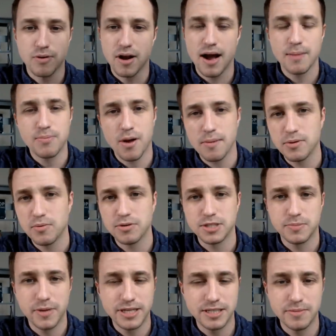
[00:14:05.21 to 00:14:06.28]
God probably
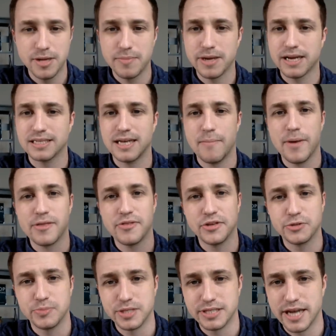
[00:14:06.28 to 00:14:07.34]
won't speak to me because I made
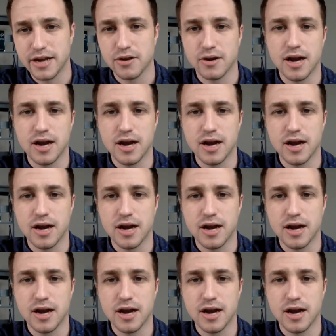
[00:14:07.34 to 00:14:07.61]
this mistake,